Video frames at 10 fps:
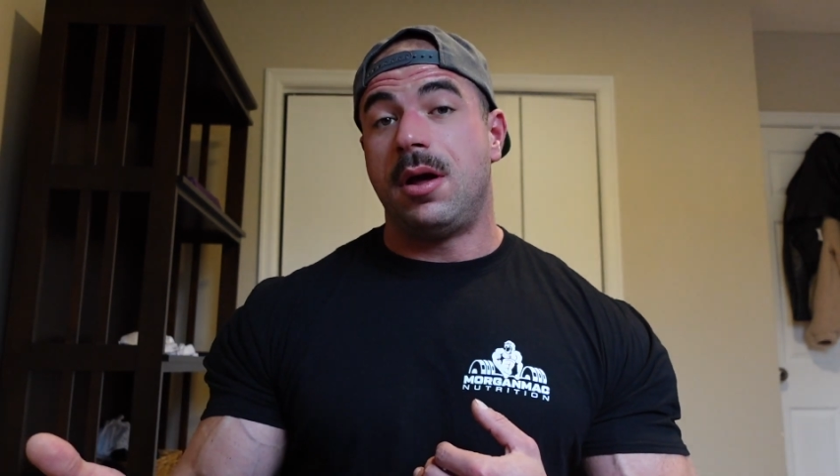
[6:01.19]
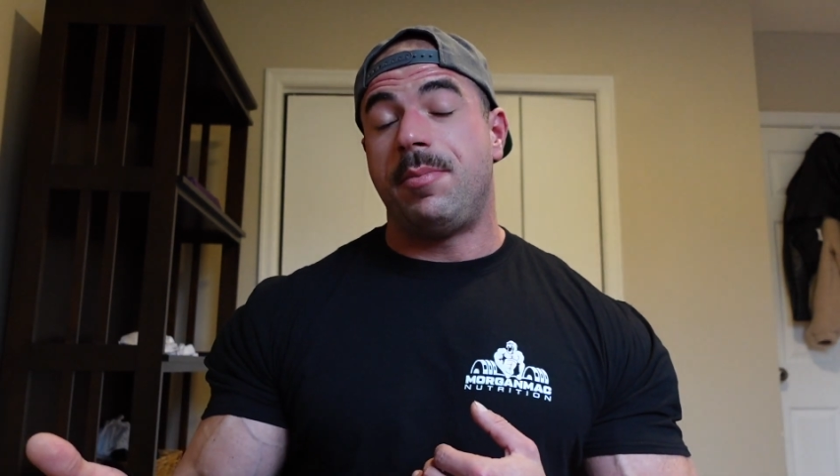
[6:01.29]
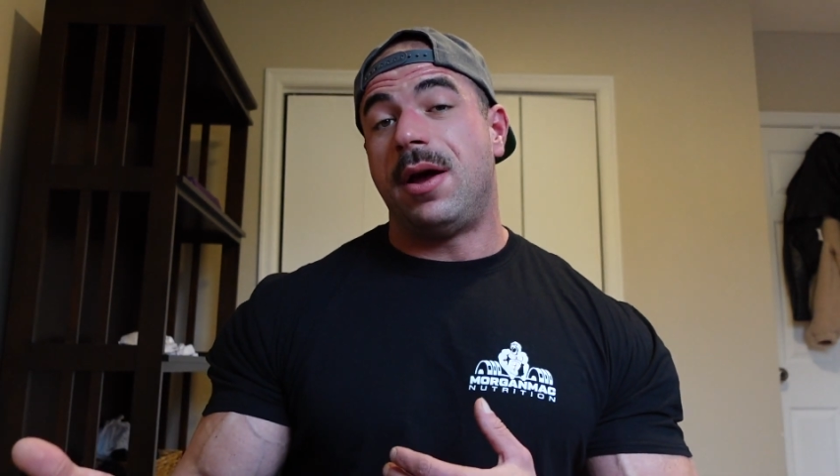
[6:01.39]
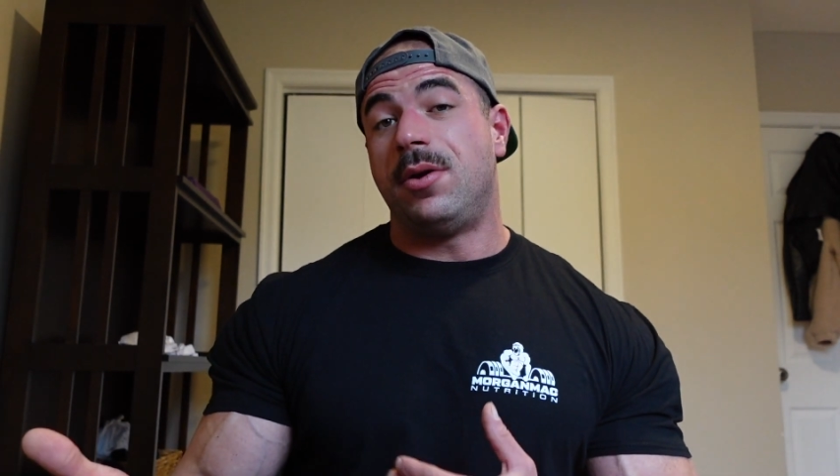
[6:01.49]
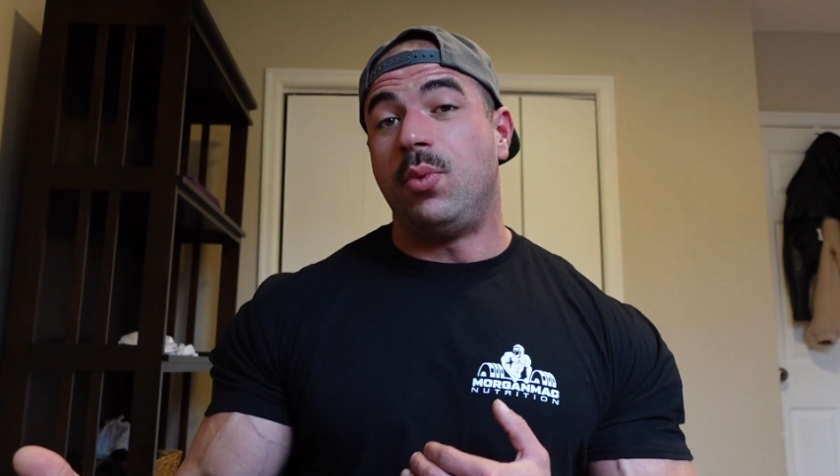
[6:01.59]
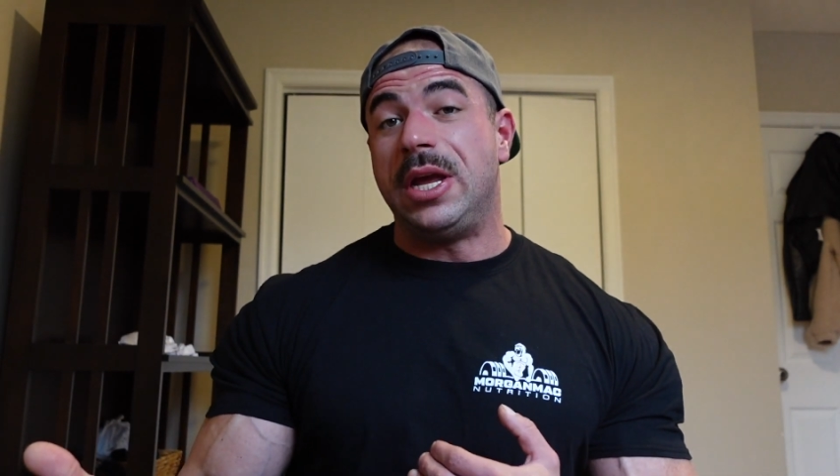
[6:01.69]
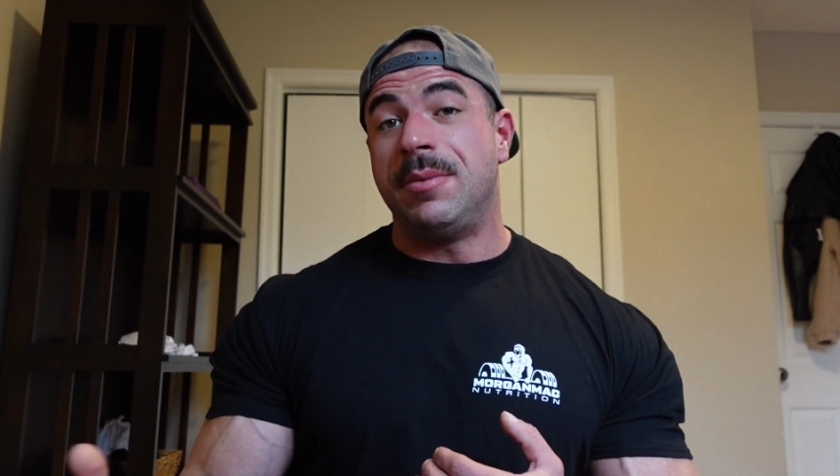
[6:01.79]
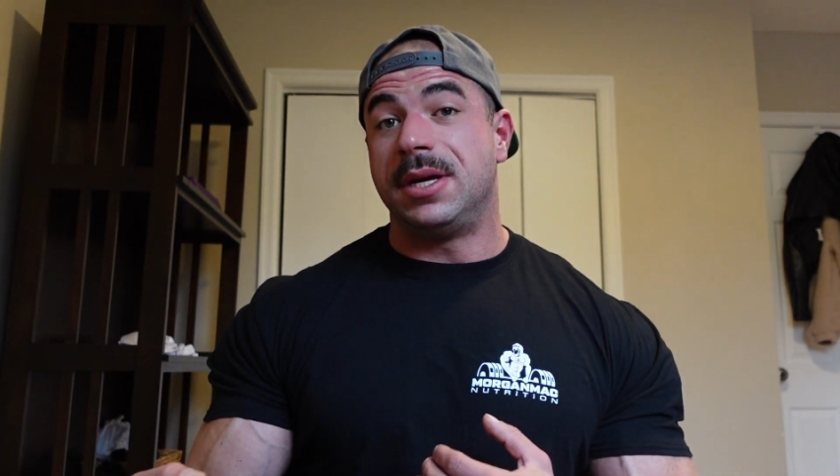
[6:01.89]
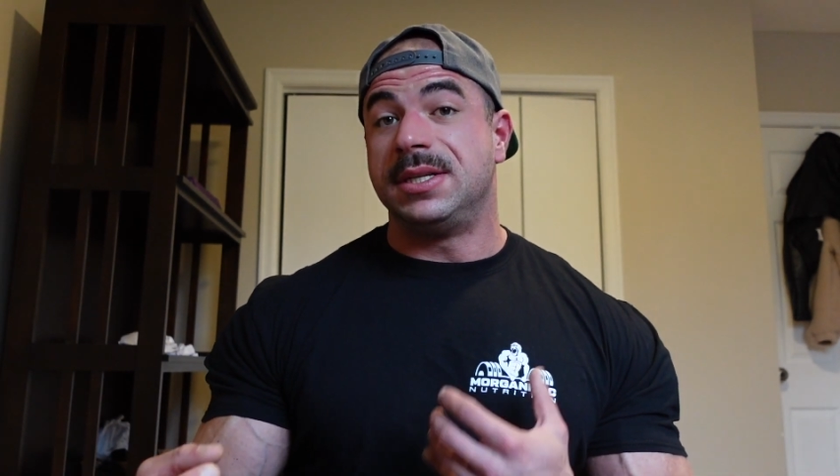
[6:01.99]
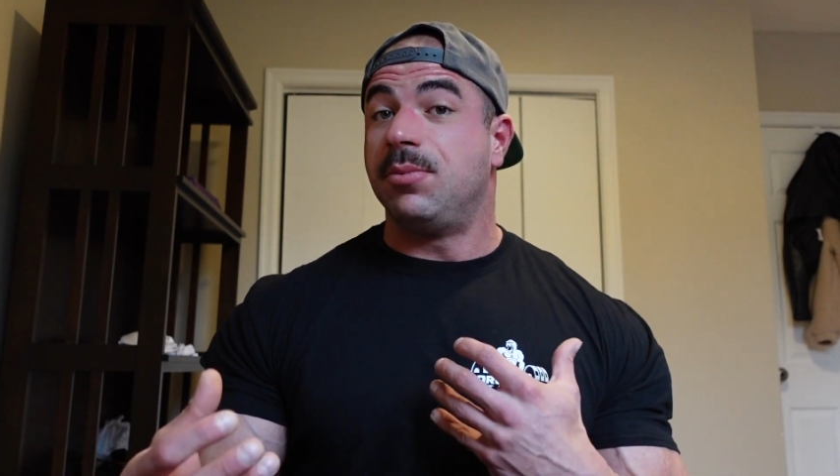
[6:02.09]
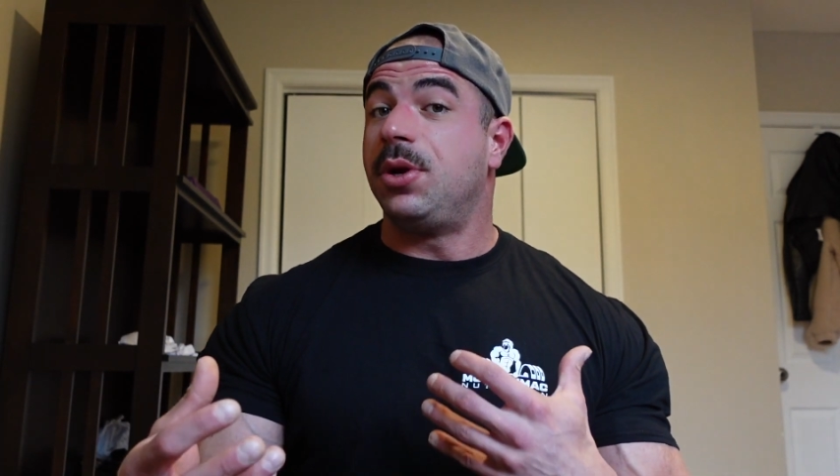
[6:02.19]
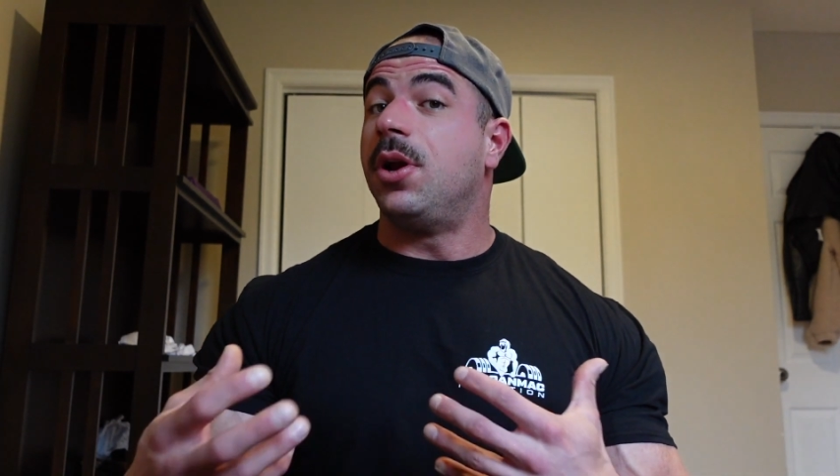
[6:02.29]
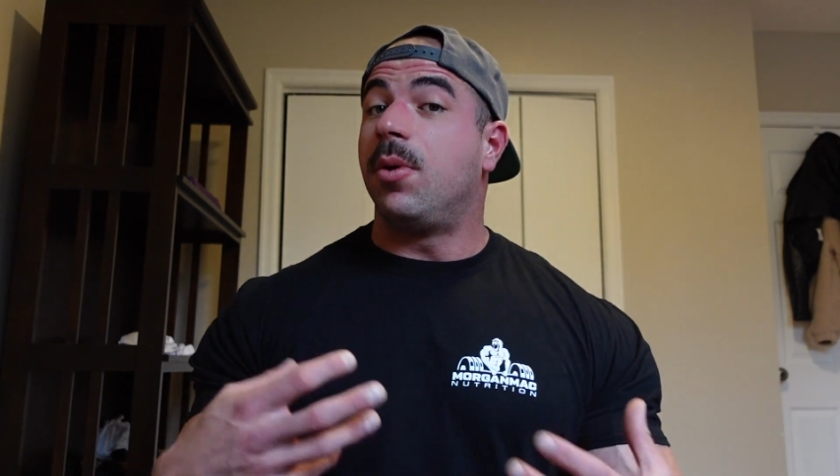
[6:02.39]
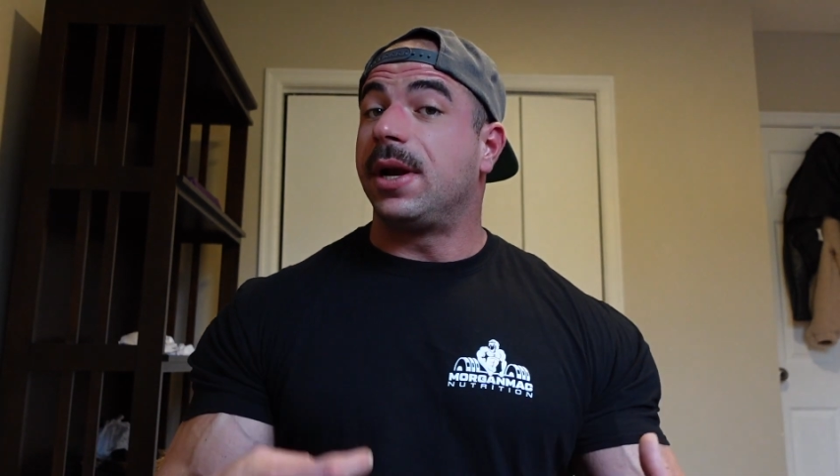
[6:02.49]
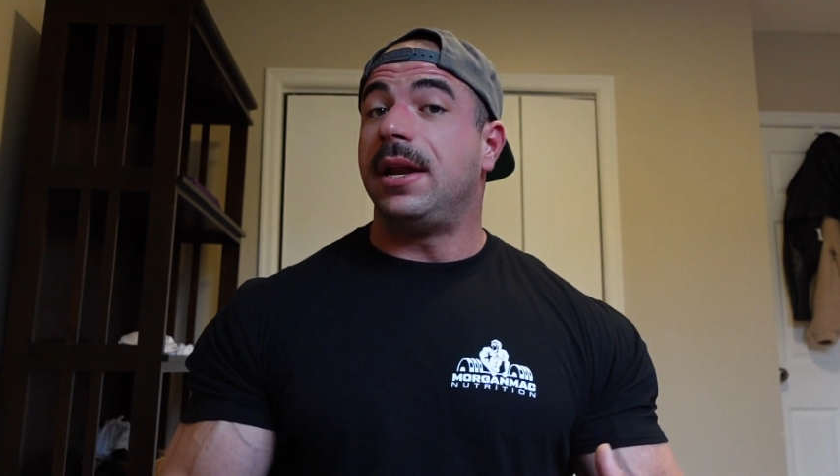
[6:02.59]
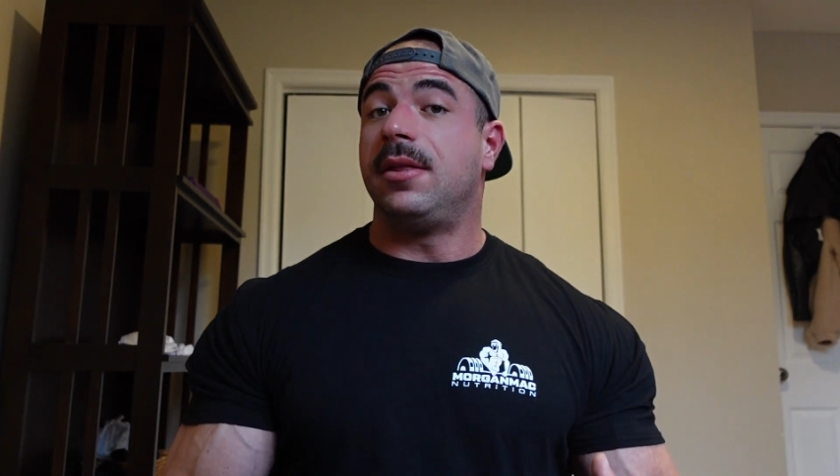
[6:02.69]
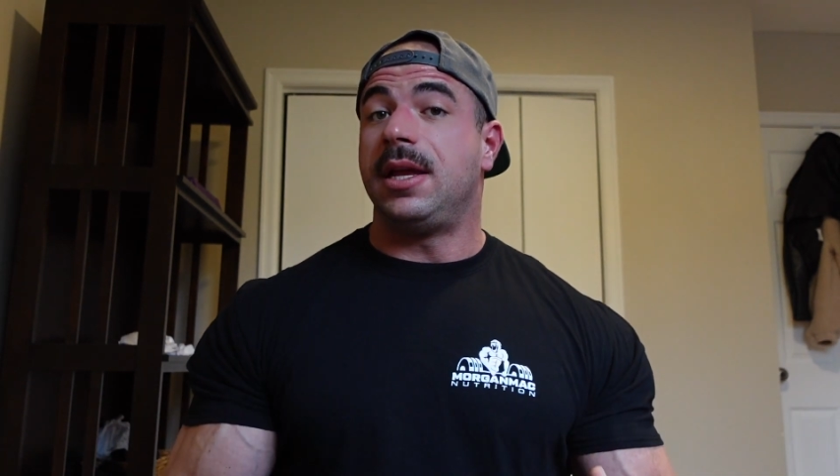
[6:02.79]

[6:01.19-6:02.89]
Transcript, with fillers: pound a week because then we know we're gaining